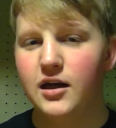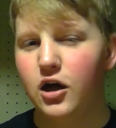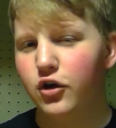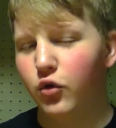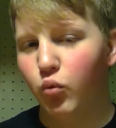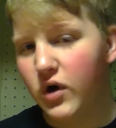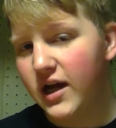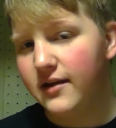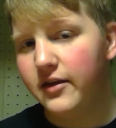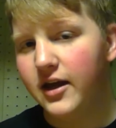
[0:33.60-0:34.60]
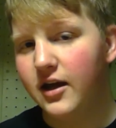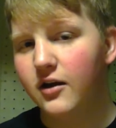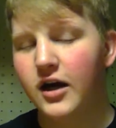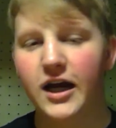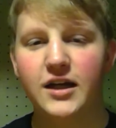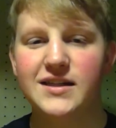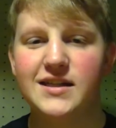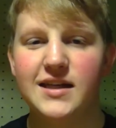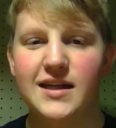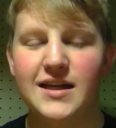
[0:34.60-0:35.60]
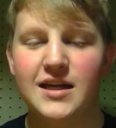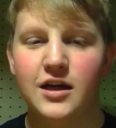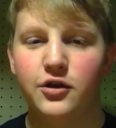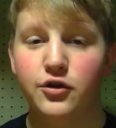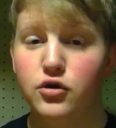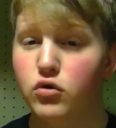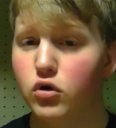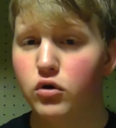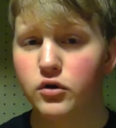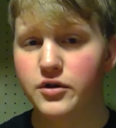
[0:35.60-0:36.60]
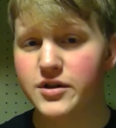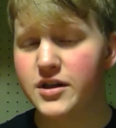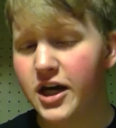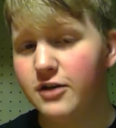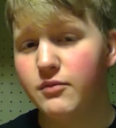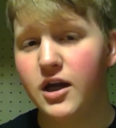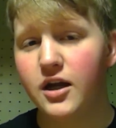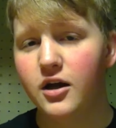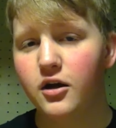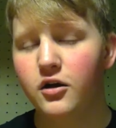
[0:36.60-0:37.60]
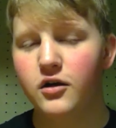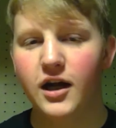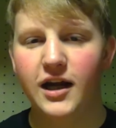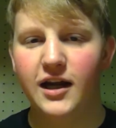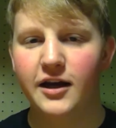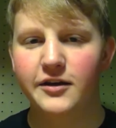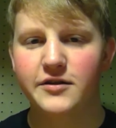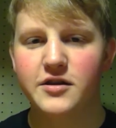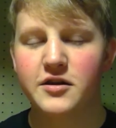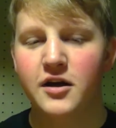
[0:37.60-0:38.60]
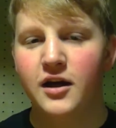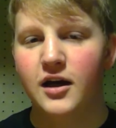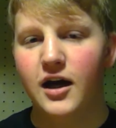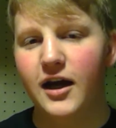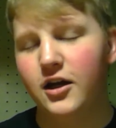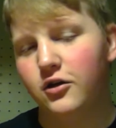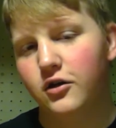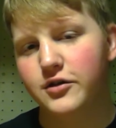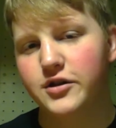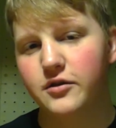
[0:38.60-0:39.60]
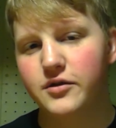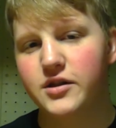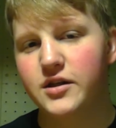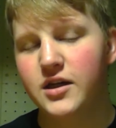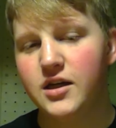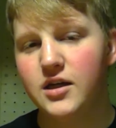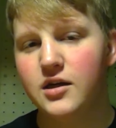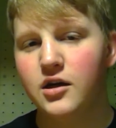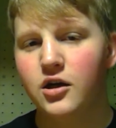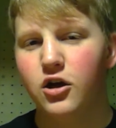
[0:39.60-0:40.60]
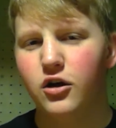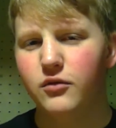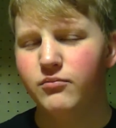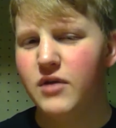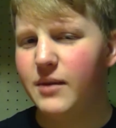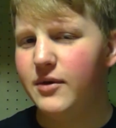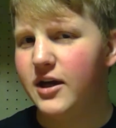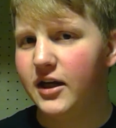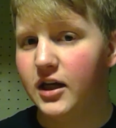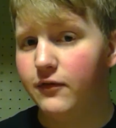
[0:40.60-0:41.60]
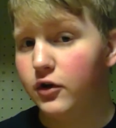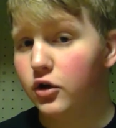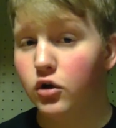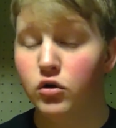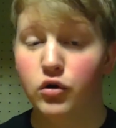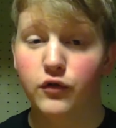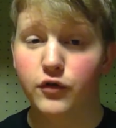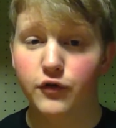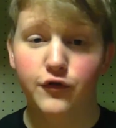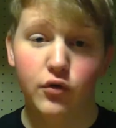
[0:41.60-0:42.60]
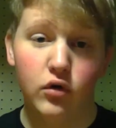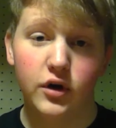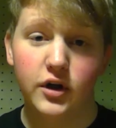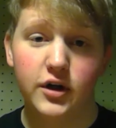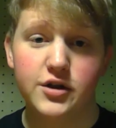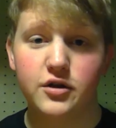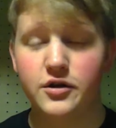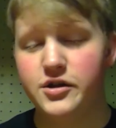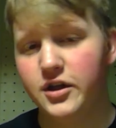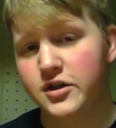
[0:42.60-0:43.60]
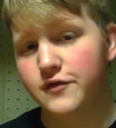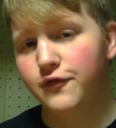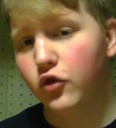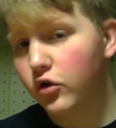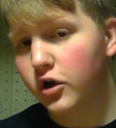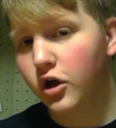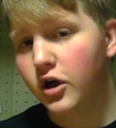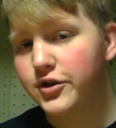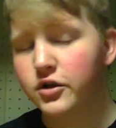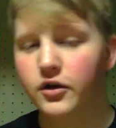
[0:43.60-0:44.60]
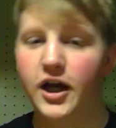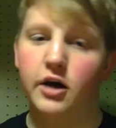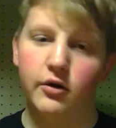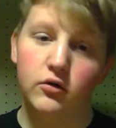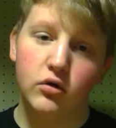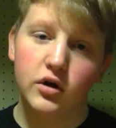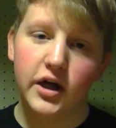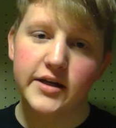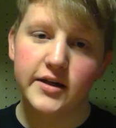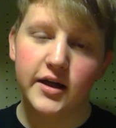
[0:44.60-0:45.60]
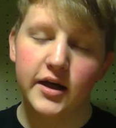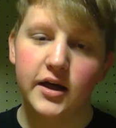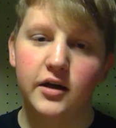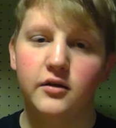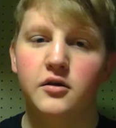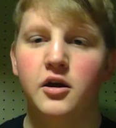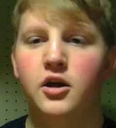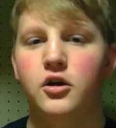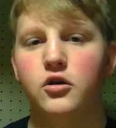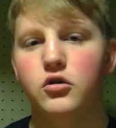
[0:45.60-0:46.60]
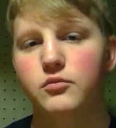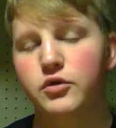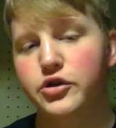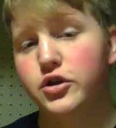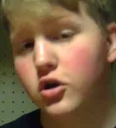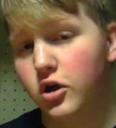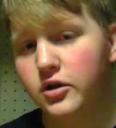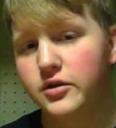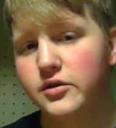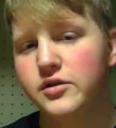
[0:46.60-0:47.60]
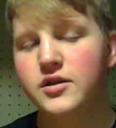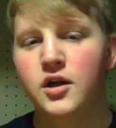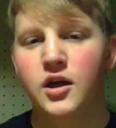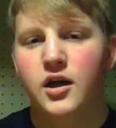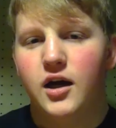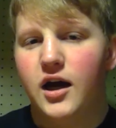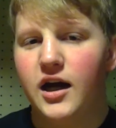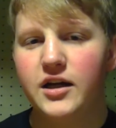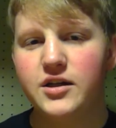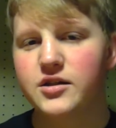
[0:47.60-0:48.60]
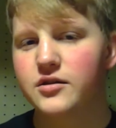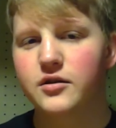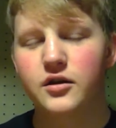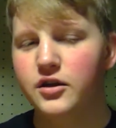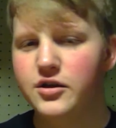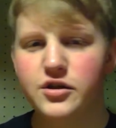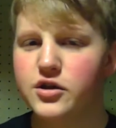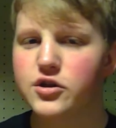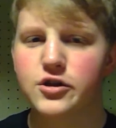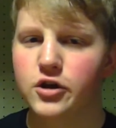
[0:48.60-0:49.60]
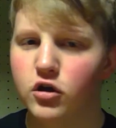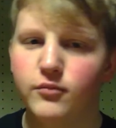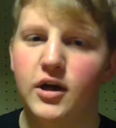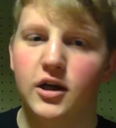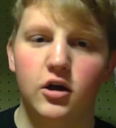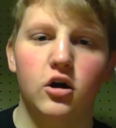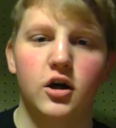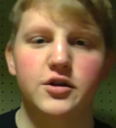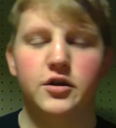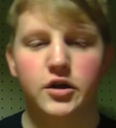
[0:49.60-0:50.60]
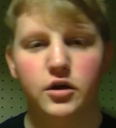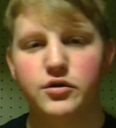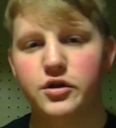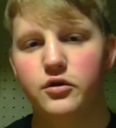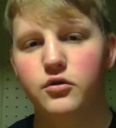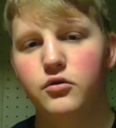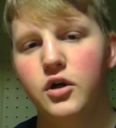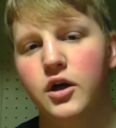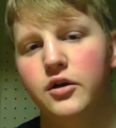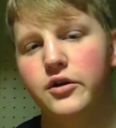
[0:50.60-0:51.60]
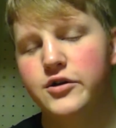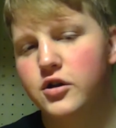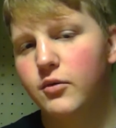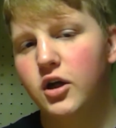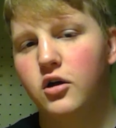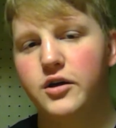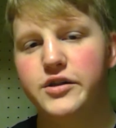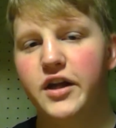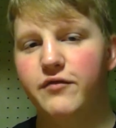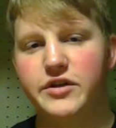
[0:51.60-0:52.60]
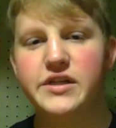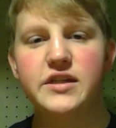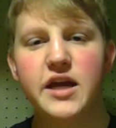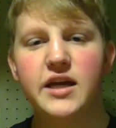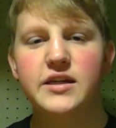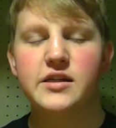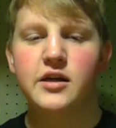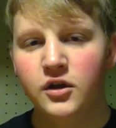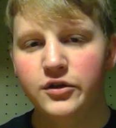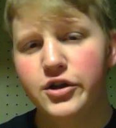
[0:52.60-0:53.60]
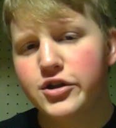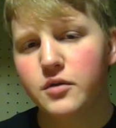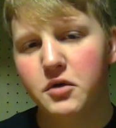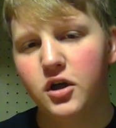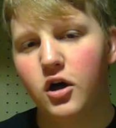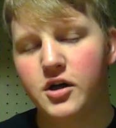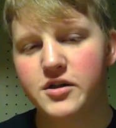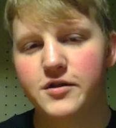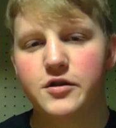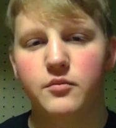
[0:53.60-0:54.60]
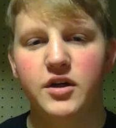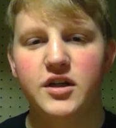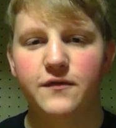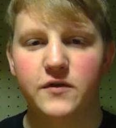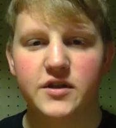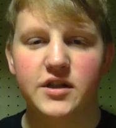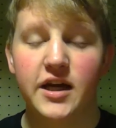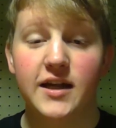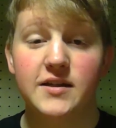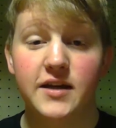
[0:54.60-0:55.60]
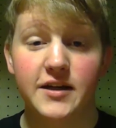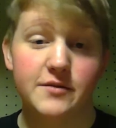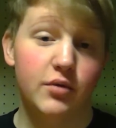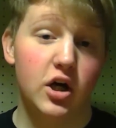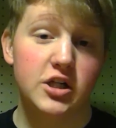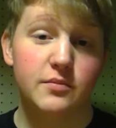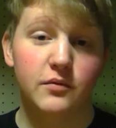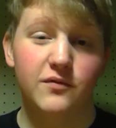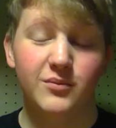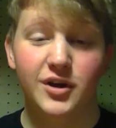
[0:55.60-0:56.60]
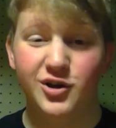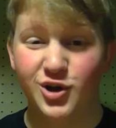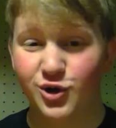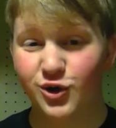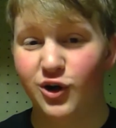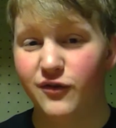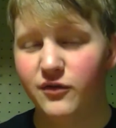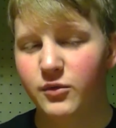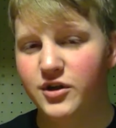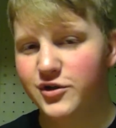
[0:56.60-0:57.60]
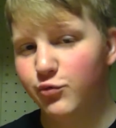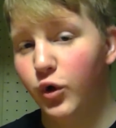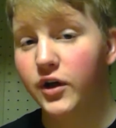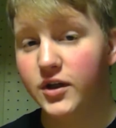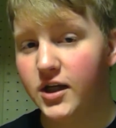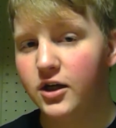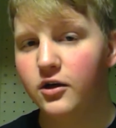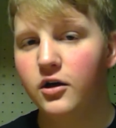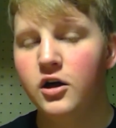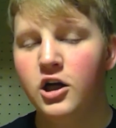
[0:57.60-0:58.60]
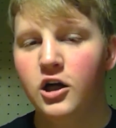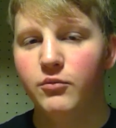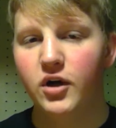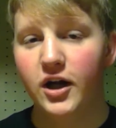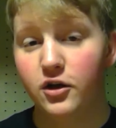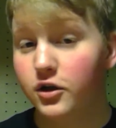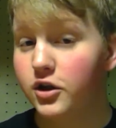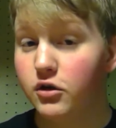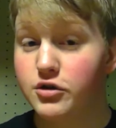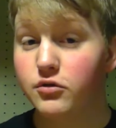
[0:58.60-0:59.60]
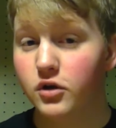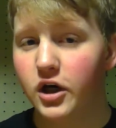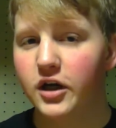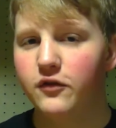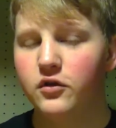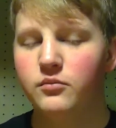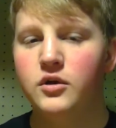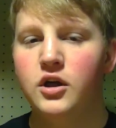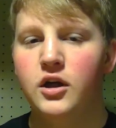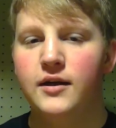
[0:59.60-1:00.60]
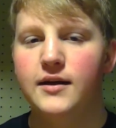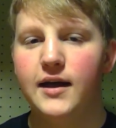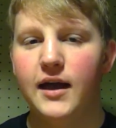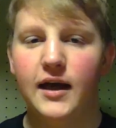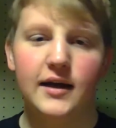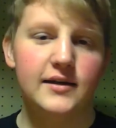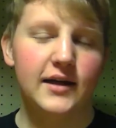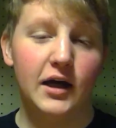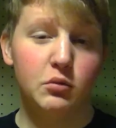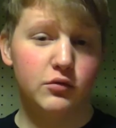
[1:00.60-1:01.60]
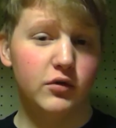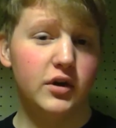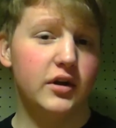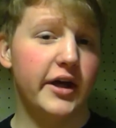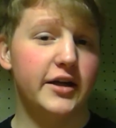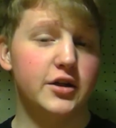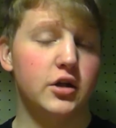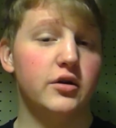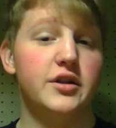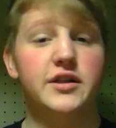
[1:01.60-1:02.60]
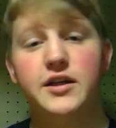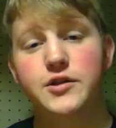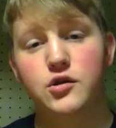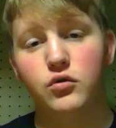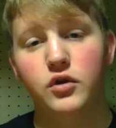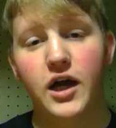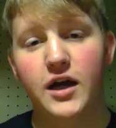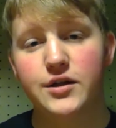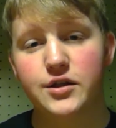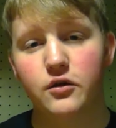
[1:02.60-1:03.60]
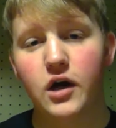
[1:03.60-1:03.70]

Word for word: on the way there, I could see the New Orleans Nightmare. And I could also see maybe I could even go over to Florida and start seeing some Florida haunts, go to Halloween Horror Nights again, go to Busch Gardens. I could, there's just so many haunts to go to. There's so many haunts in every state there's so many haunts in so many different states that it's impossible for me to go to all of them in just one year, but I could go to a lot of them. And I would really like to go to the Dent Schoolhouse in